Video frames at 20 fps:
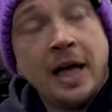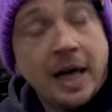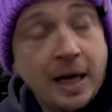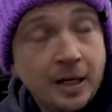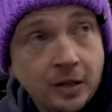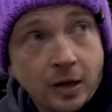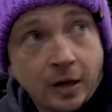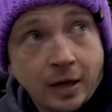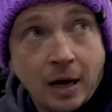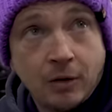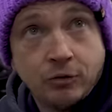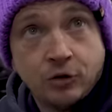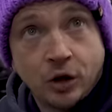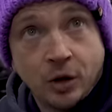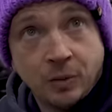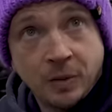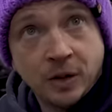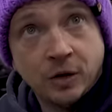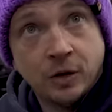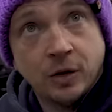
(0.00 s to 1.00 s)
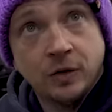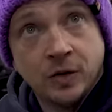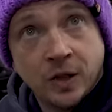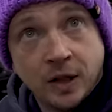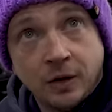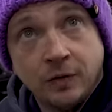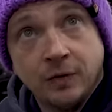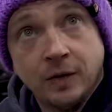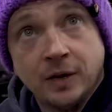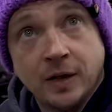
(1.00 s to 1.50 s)
is like how Germany do it,
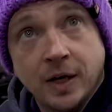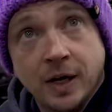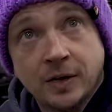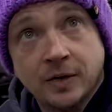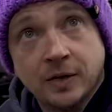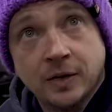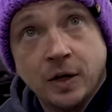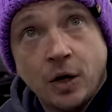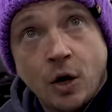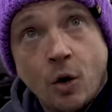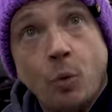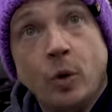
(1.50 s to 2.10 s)
TUV test, yeah.